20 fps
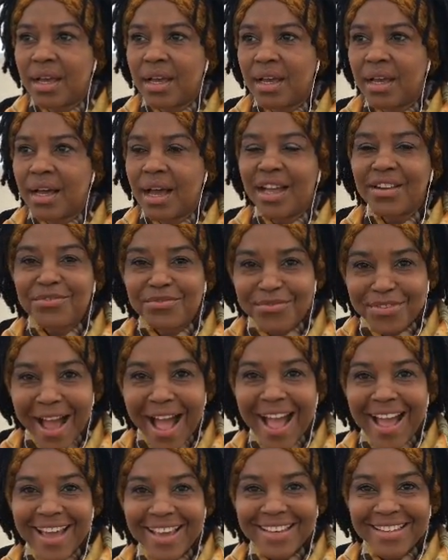
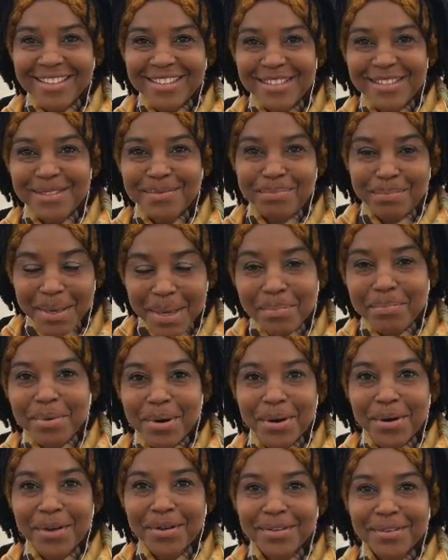advise
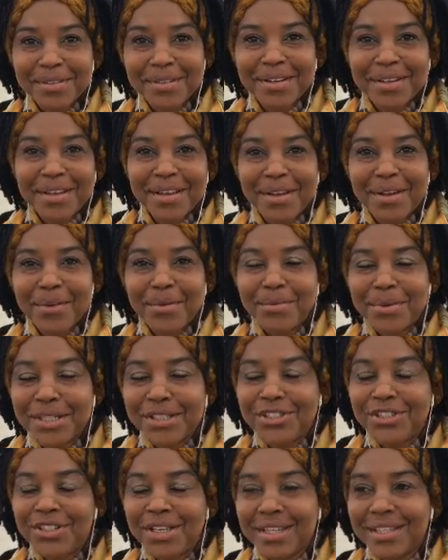people,
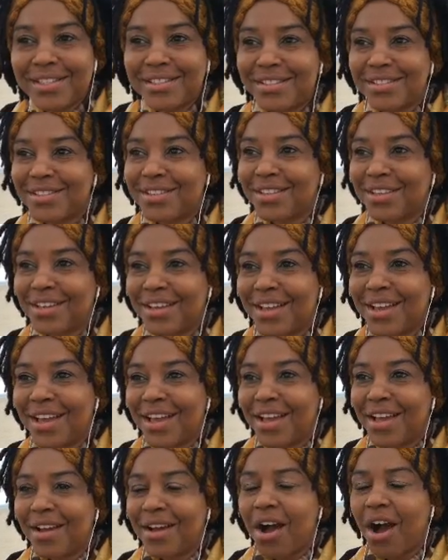which is
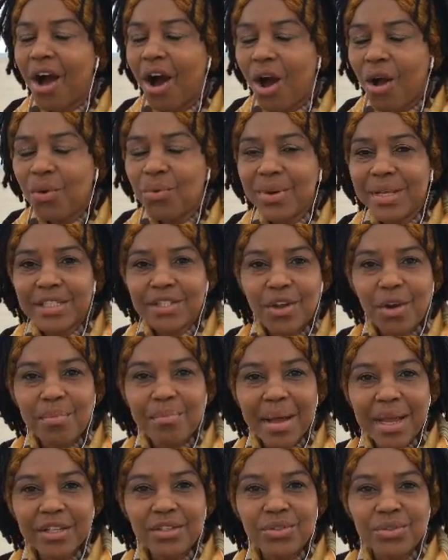always go
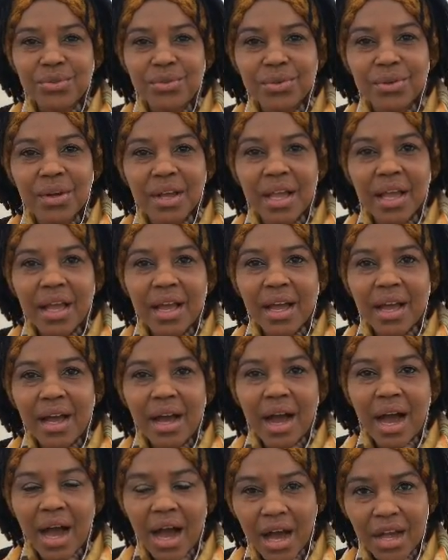back to,
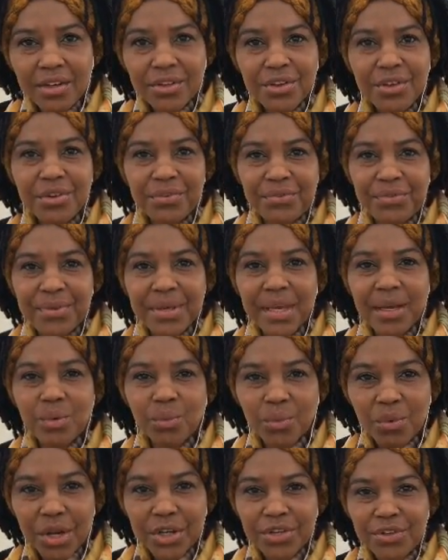how do you feel?
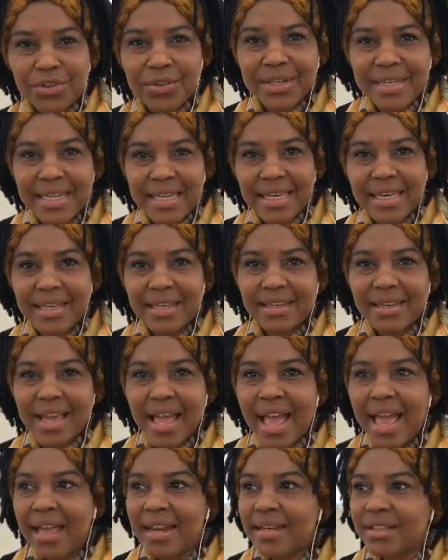What do you need?
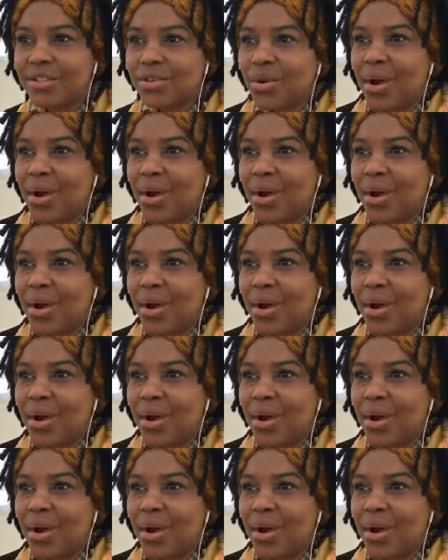And so I